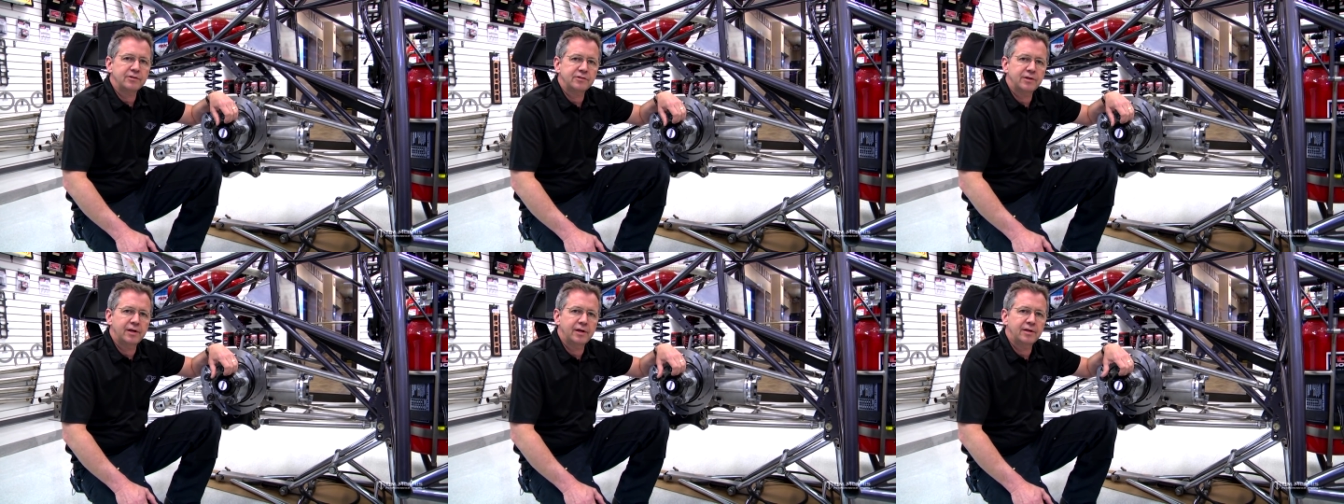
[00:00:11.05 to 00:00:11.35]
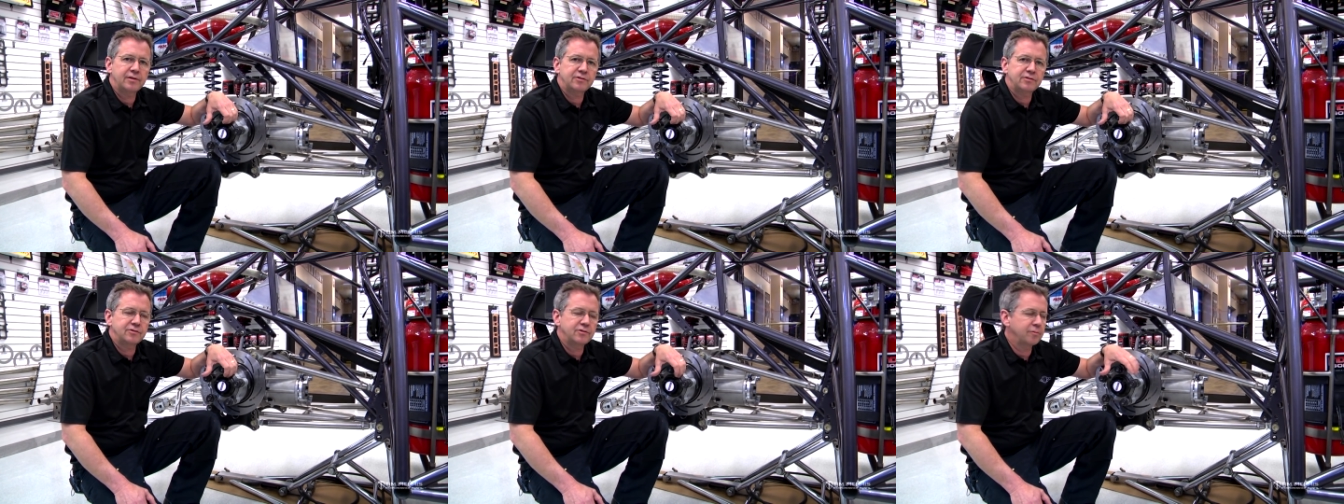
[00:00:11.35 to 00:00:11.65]

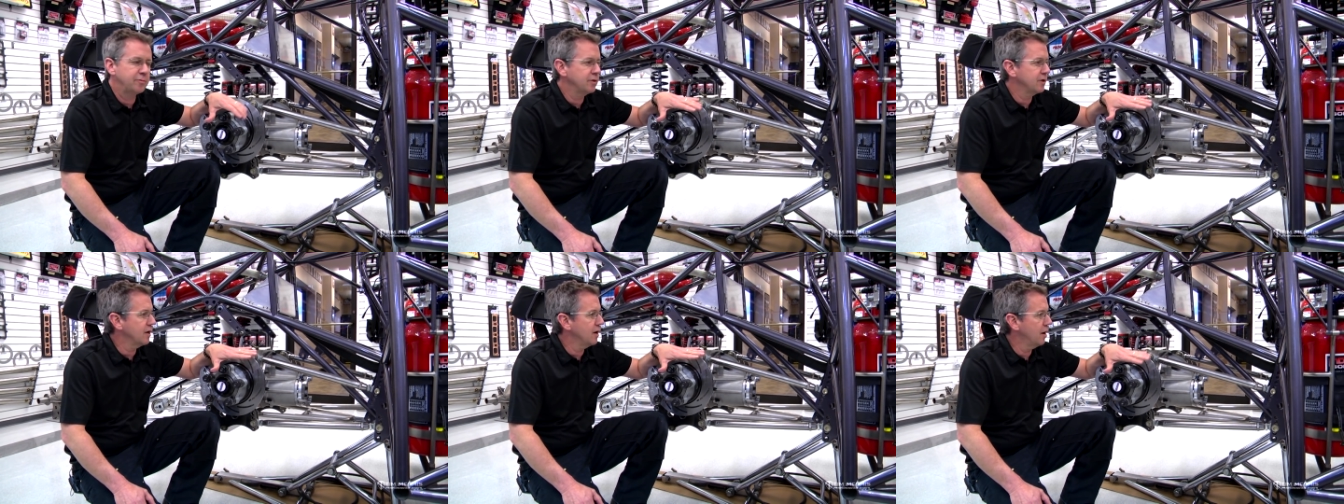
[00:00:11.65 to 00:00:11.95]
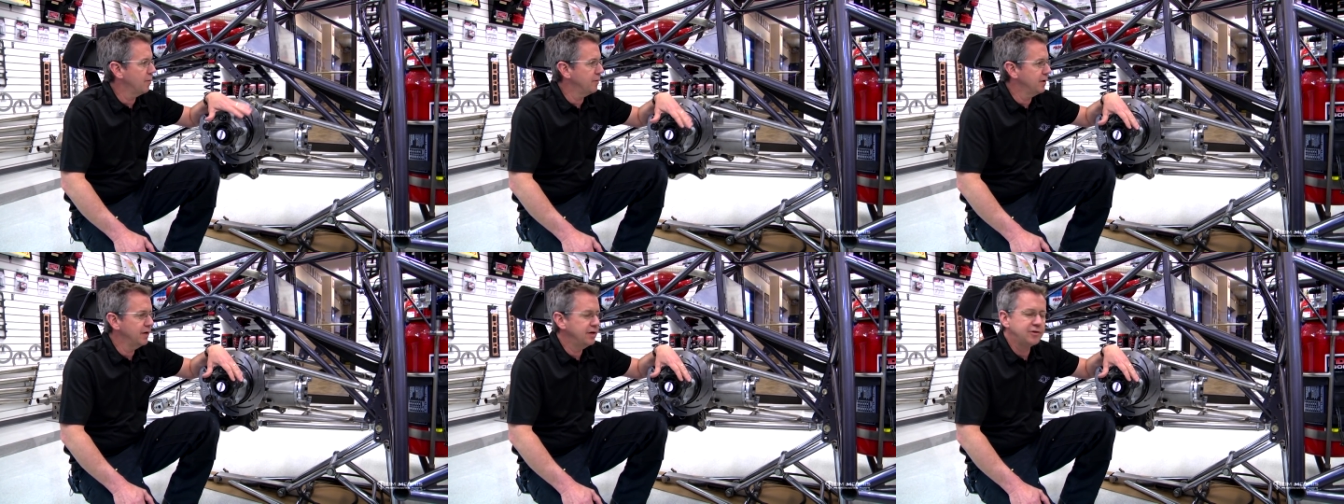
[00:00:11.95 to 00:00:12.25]
settings and some of the
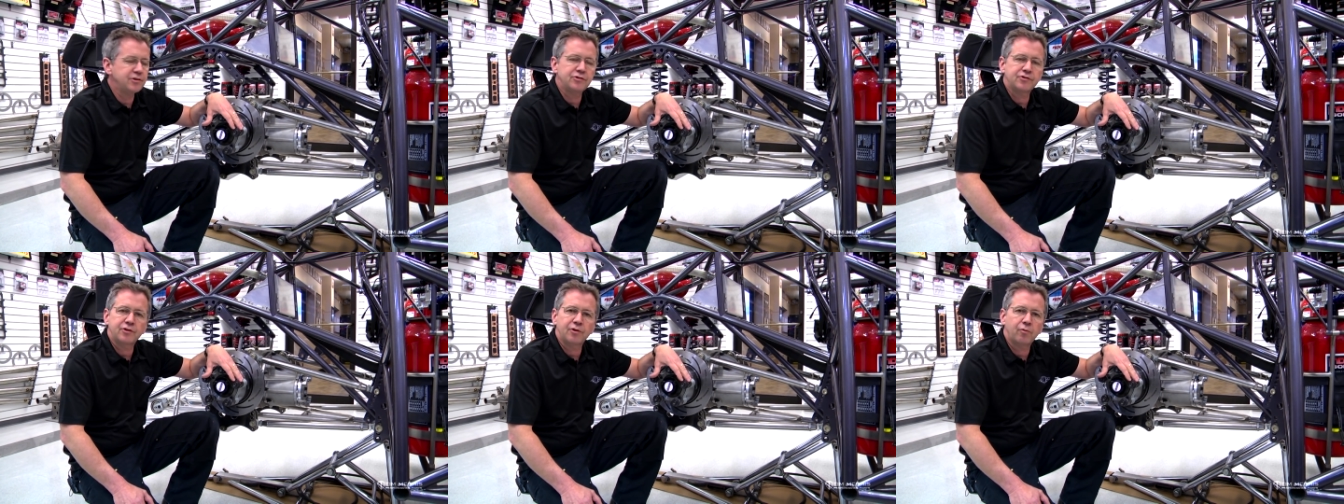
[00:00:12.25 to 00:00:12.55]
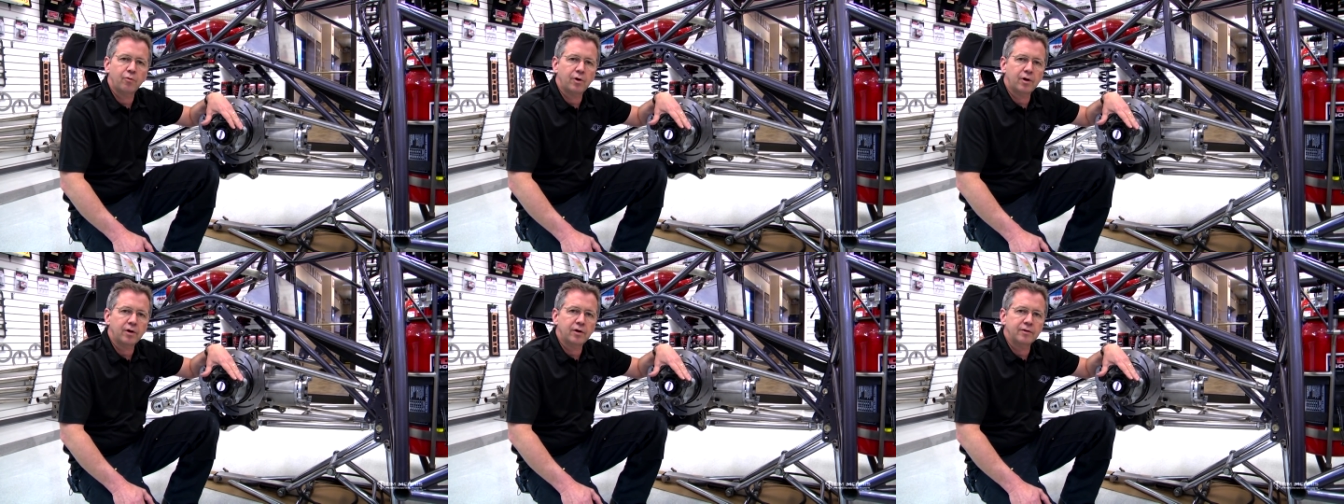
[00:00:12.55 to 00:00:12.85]
combinations that
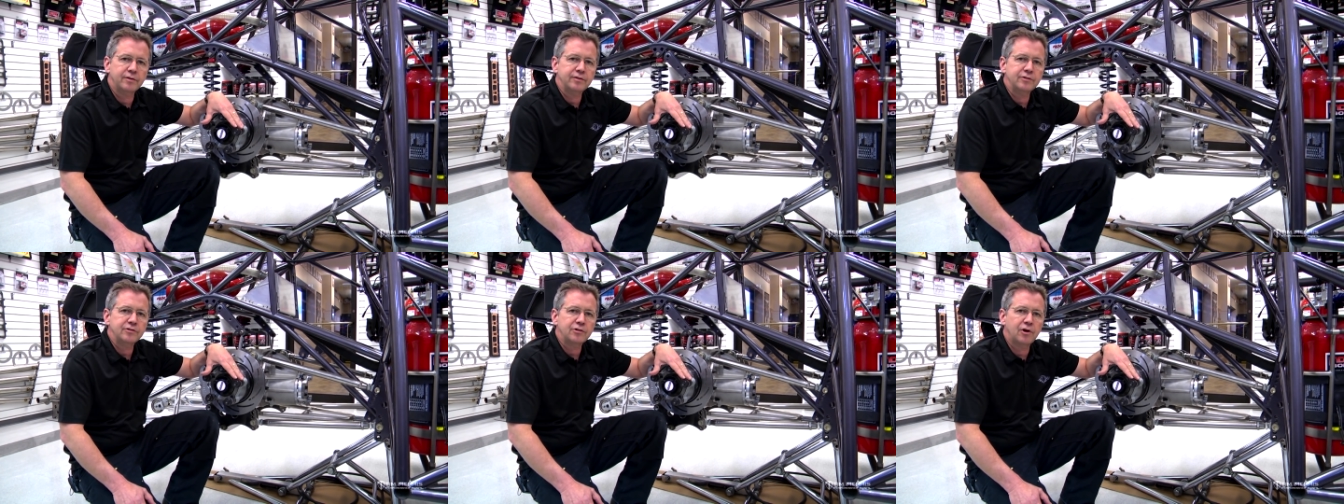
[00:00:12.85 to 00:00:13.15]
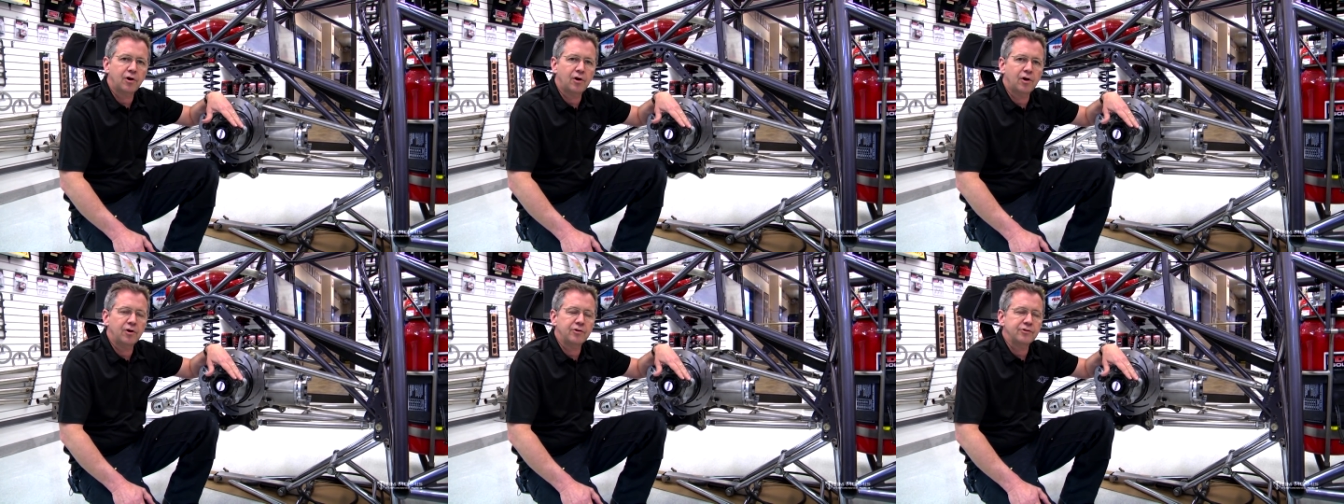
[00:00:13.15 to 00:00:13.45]
work on these
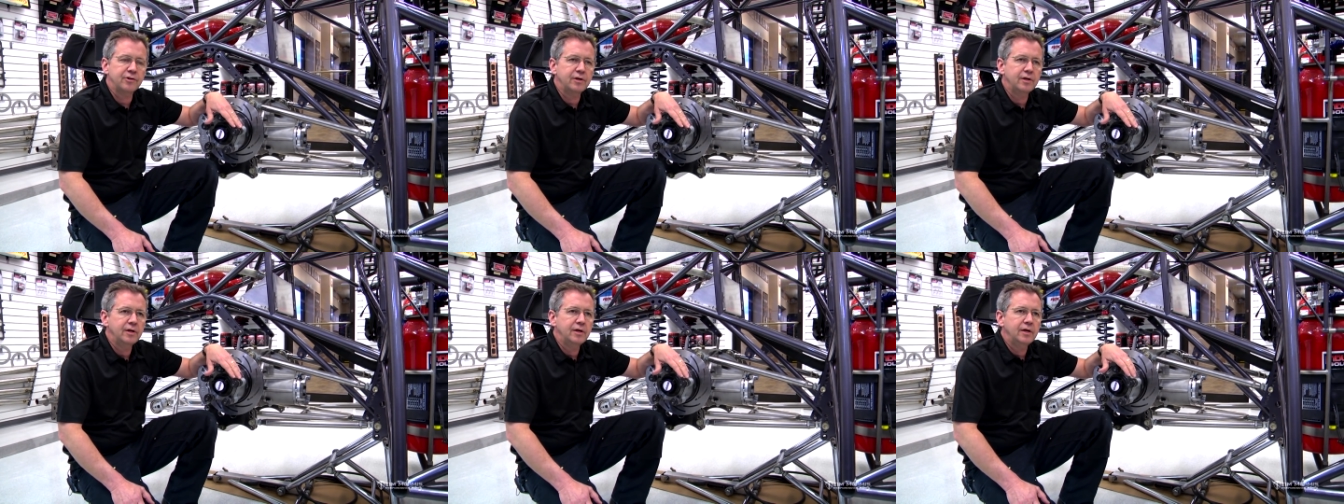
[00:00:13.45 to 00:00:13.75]
cars.